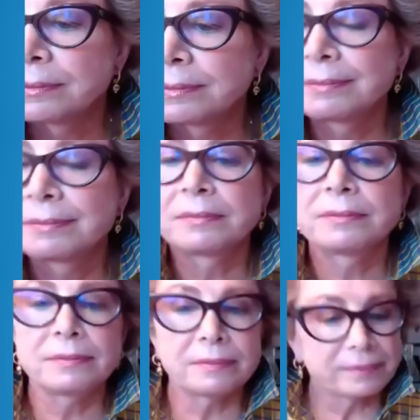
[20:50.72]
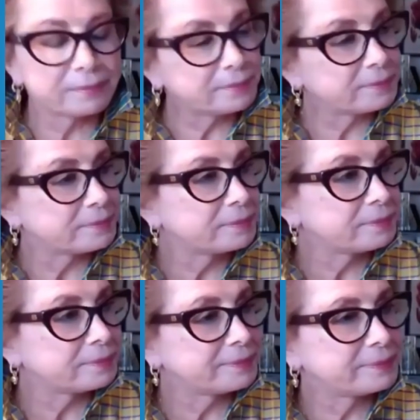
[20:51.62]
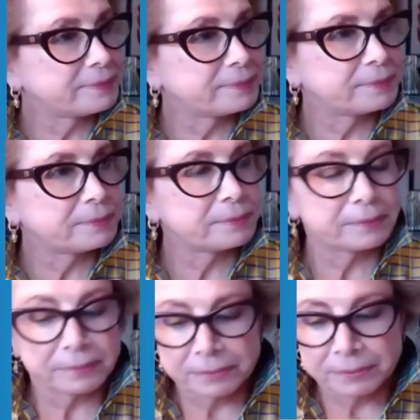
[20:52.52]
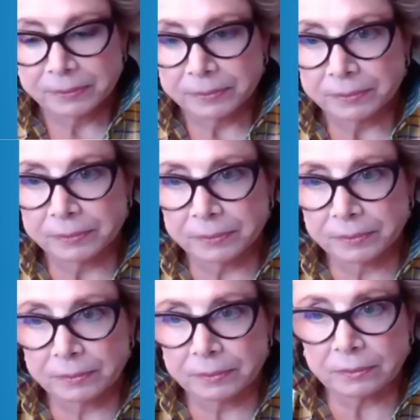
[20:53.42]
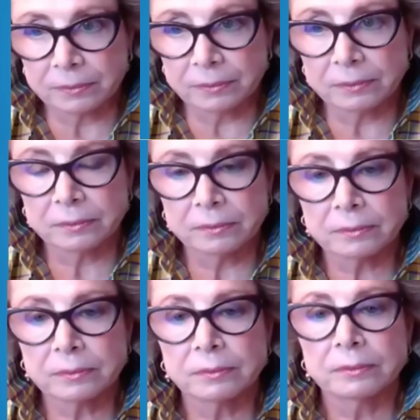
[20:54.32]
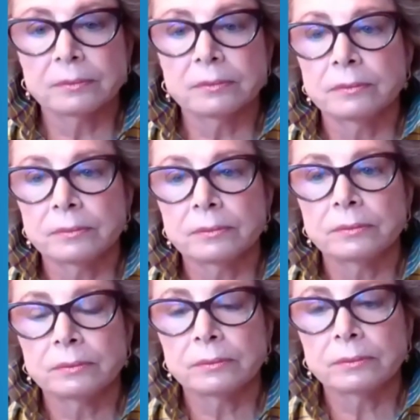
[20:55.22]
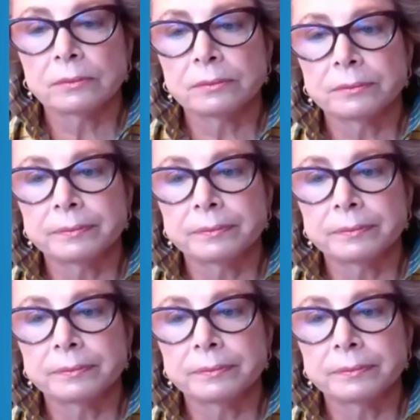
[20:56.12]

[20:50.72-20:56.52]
The person shown says nothing.